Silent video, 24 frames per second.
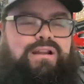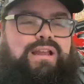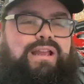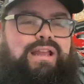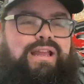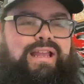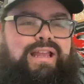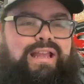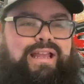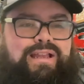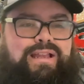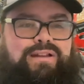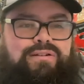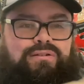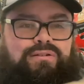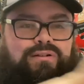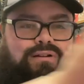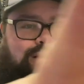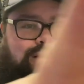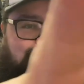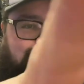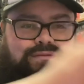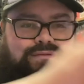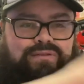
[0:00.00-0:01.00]
And our
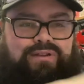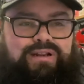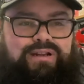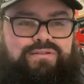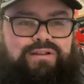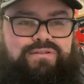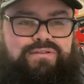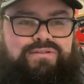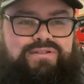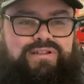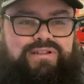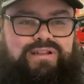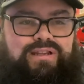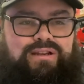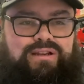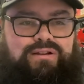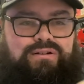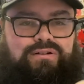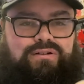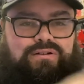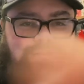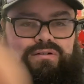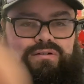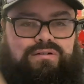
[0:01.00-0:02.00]
other videos
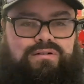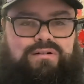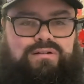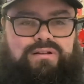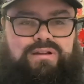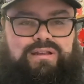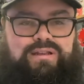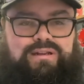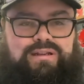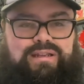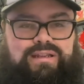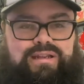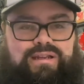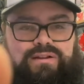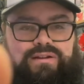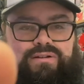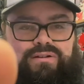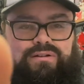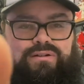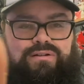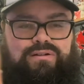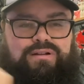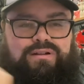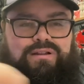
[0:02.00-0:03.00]
here and
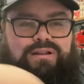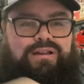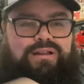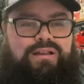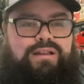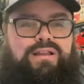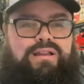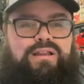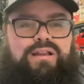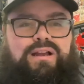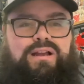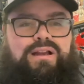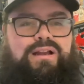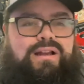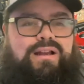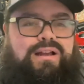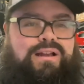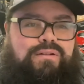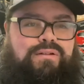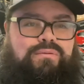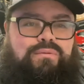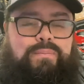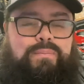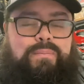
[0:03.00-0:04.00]
here
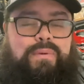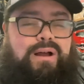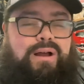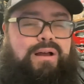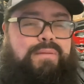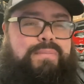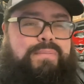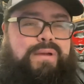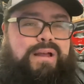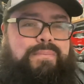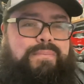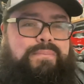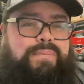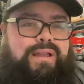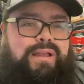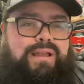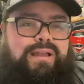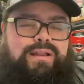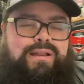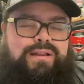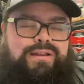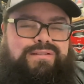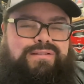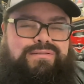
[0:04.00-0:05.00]
will pop up,
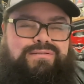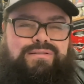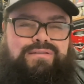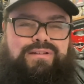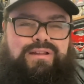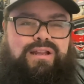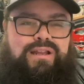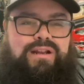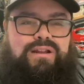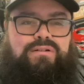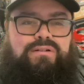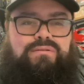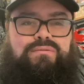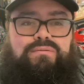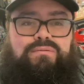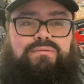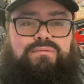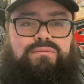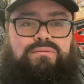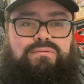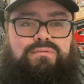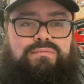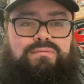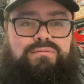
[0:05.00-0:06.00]
and
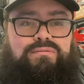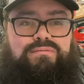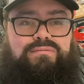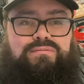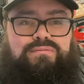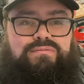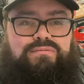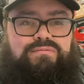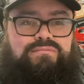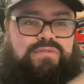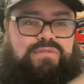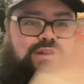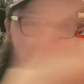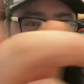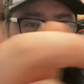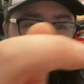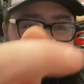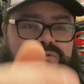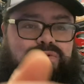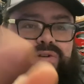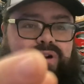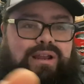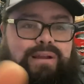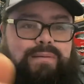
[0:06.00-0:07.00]

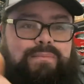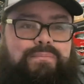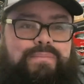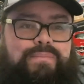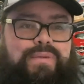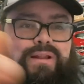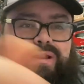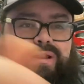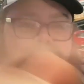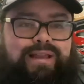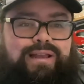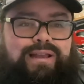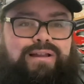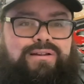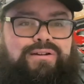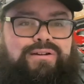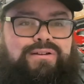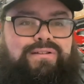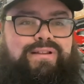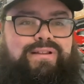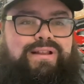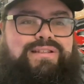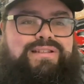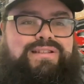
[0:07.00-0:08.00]
subscribe, bell icon,
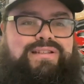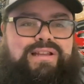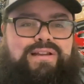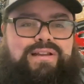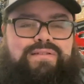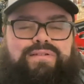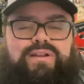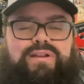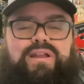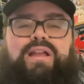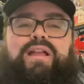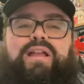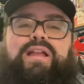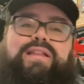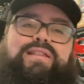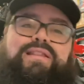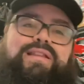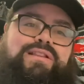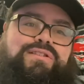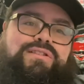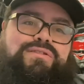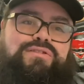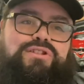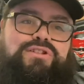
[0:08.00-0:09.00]
all that stuff.
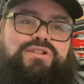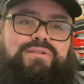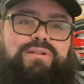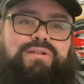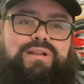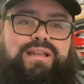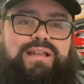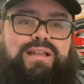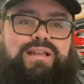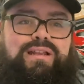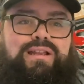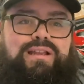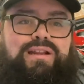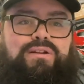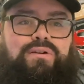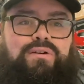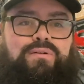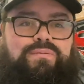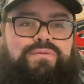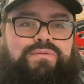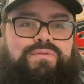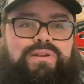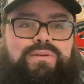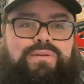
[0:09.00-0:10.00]
Thanks for tuning in, and
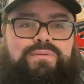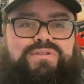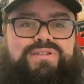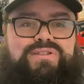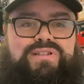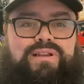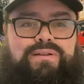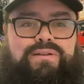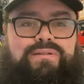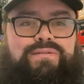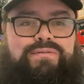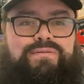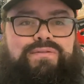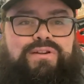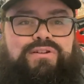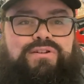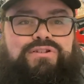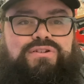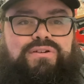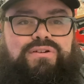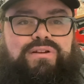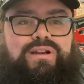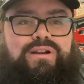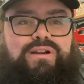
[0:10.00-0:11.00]
hopefully we'll see you in the
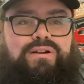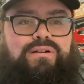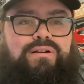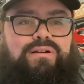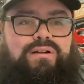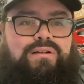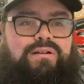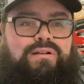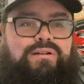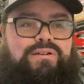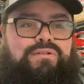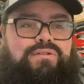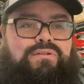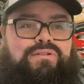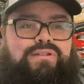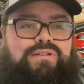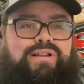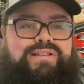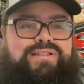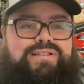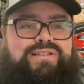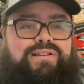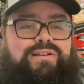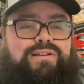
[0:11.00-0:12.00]
future here on Cult
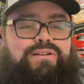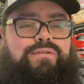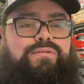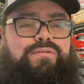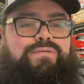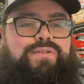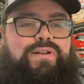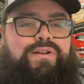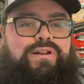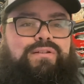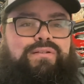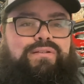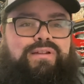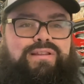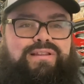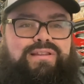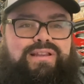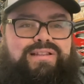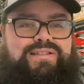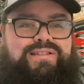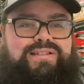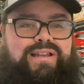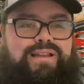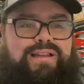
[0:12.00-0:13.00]
Classics and Cult Following.
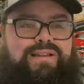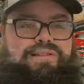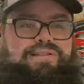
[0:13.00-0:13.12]
Thanks, guys.